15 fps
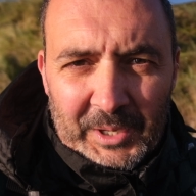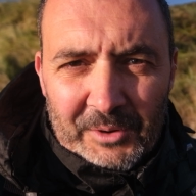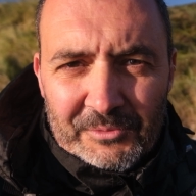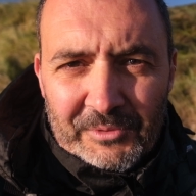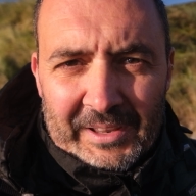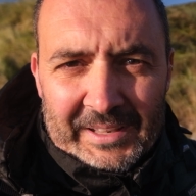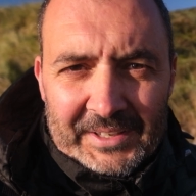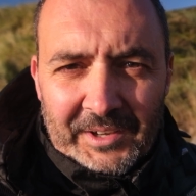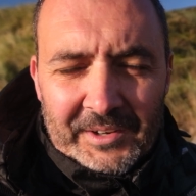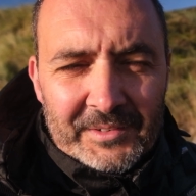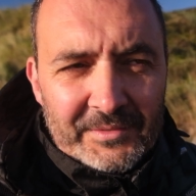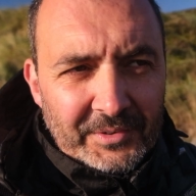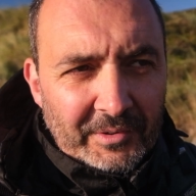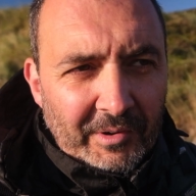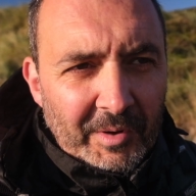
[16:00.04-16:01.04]
got rained out
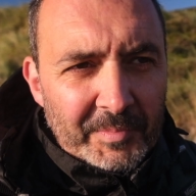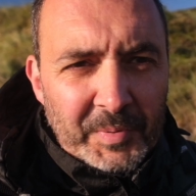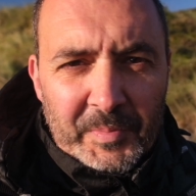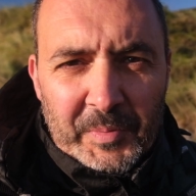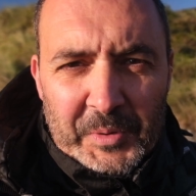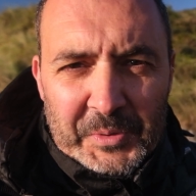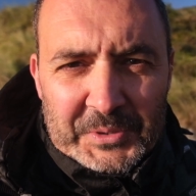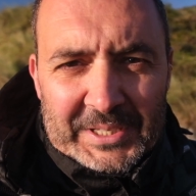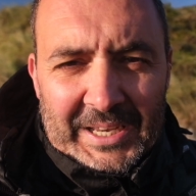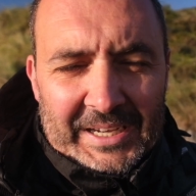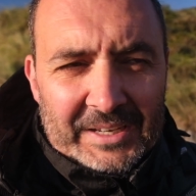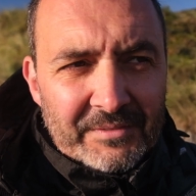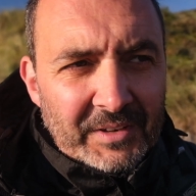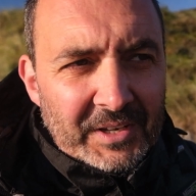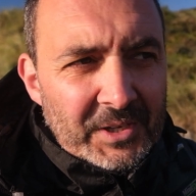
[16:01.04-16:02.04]
for our proposed
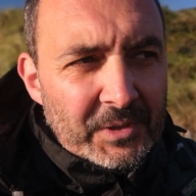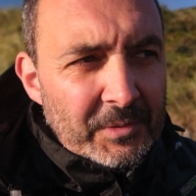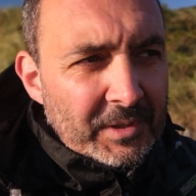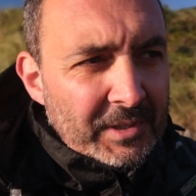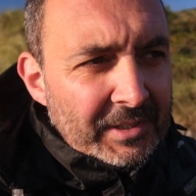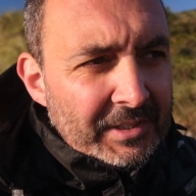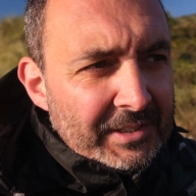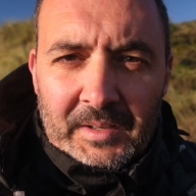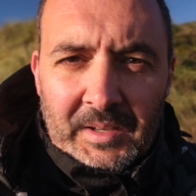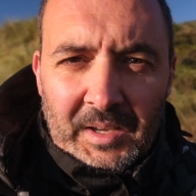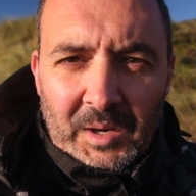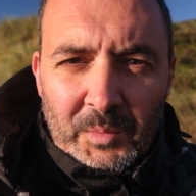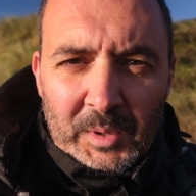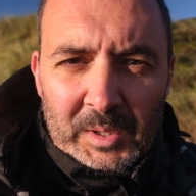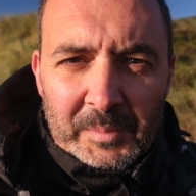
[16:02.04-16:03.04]
second video,
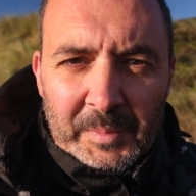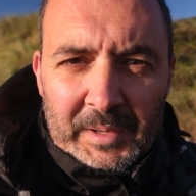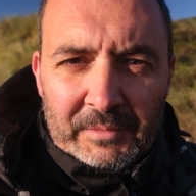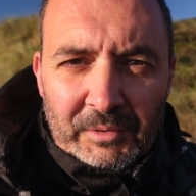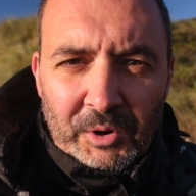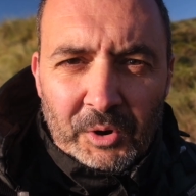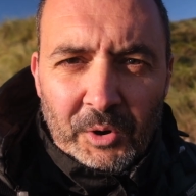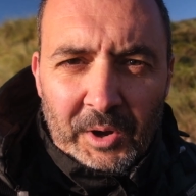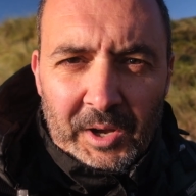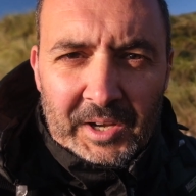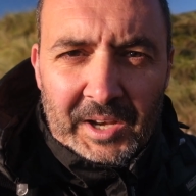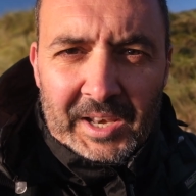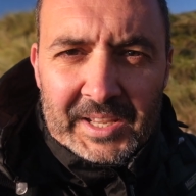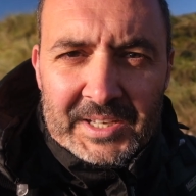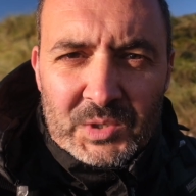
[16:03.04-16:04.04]
I will be recording
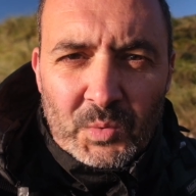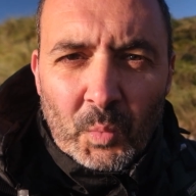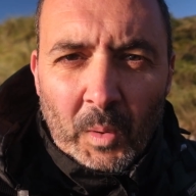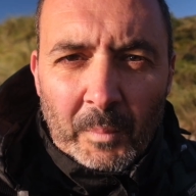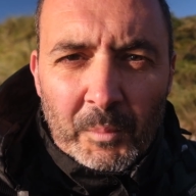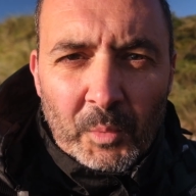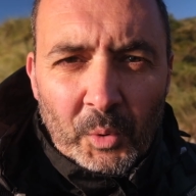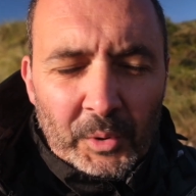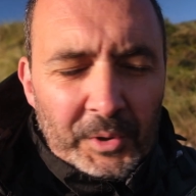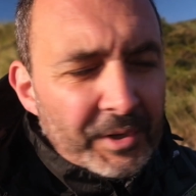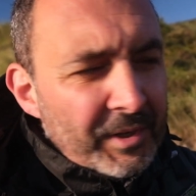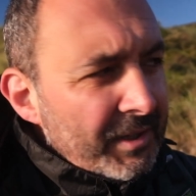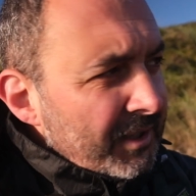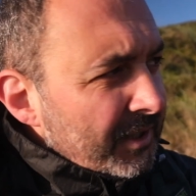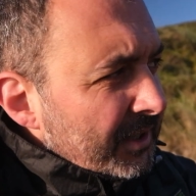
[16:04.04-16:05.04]
at least one more
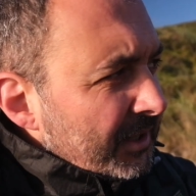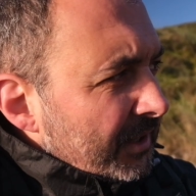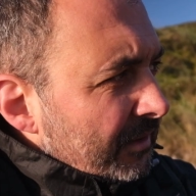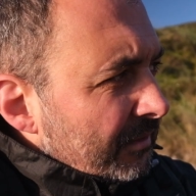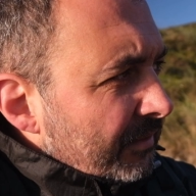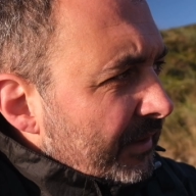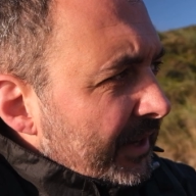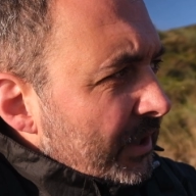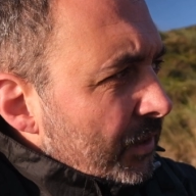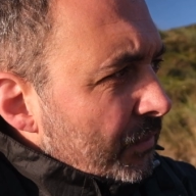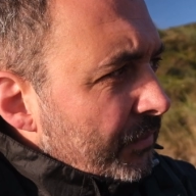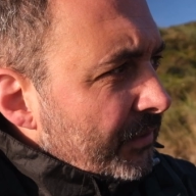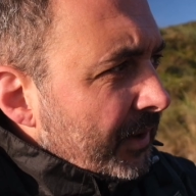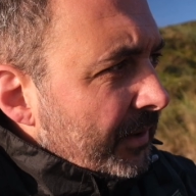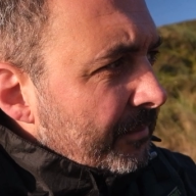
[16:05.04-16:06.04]
video
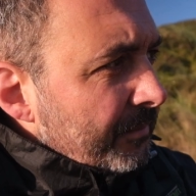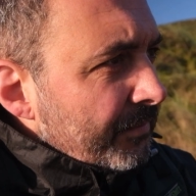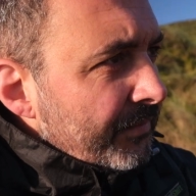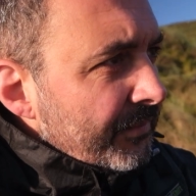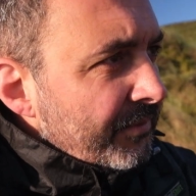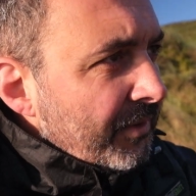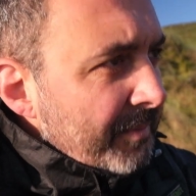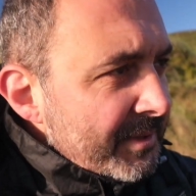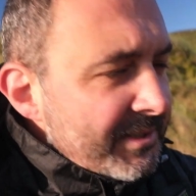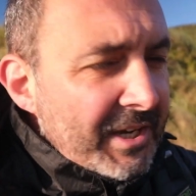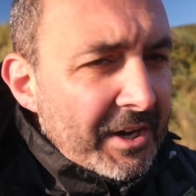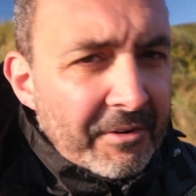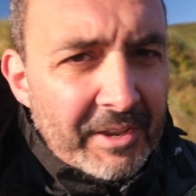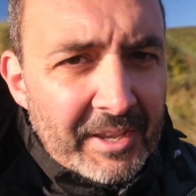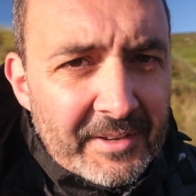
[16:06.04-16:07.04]
from this
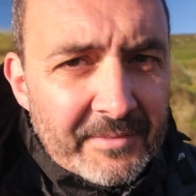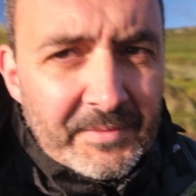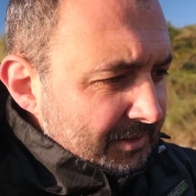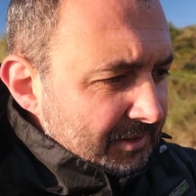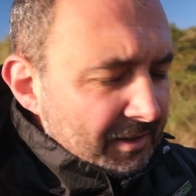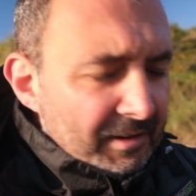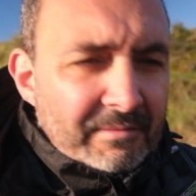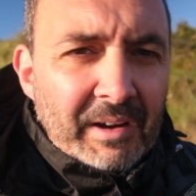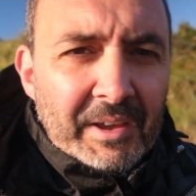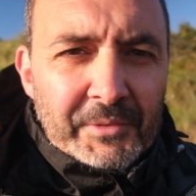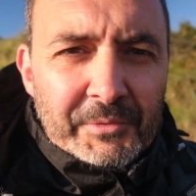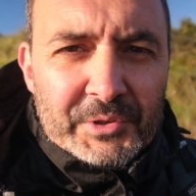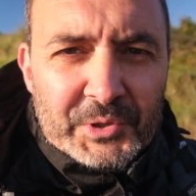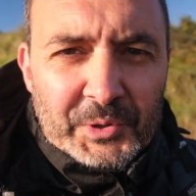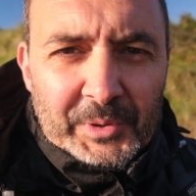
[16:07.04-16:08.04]
area.
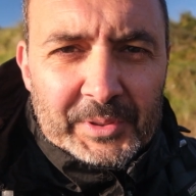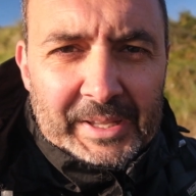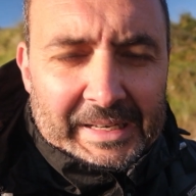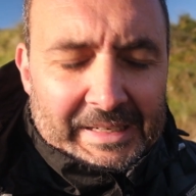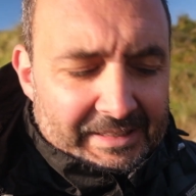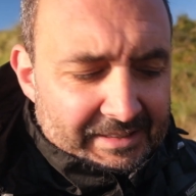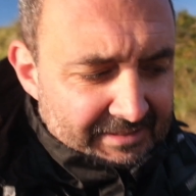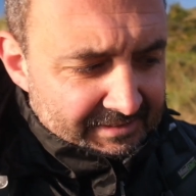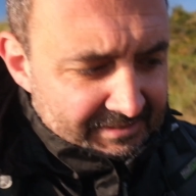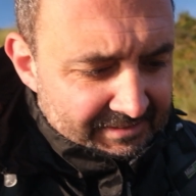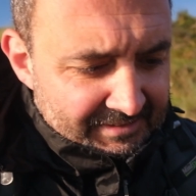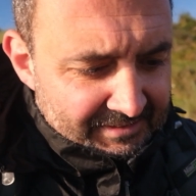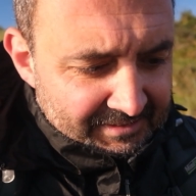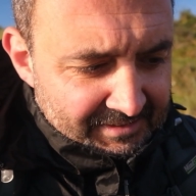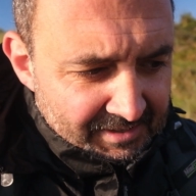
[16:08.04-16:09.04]
Rather enjoyed that.
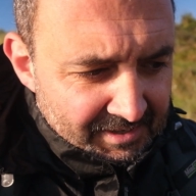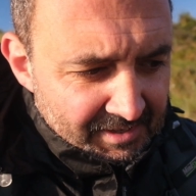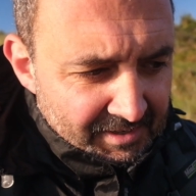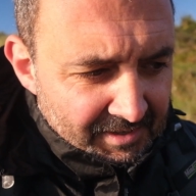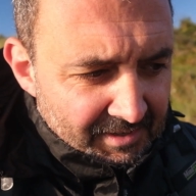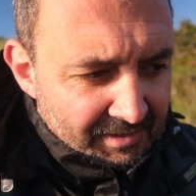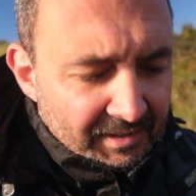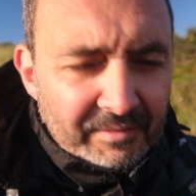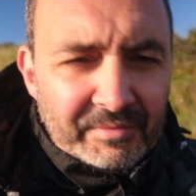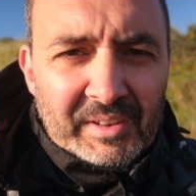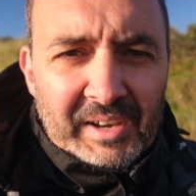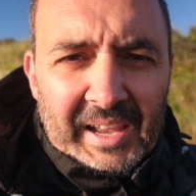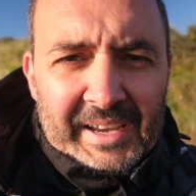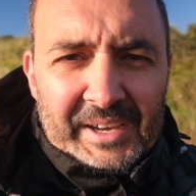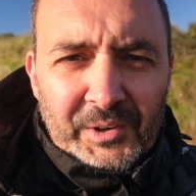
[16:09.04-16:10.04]
Love the
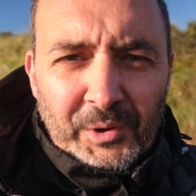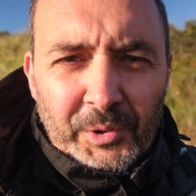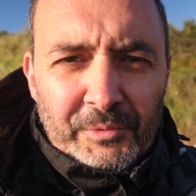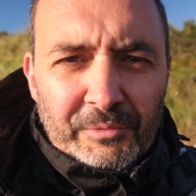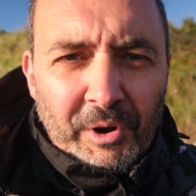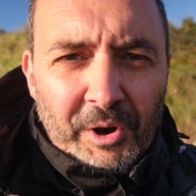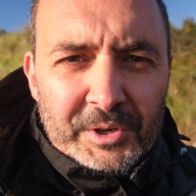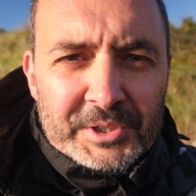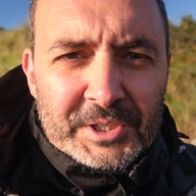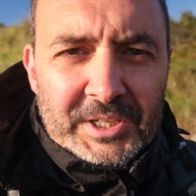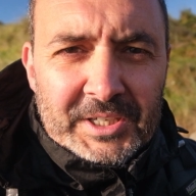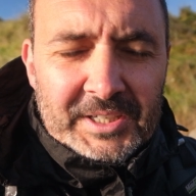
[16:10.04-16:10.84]
lichen on the rocks,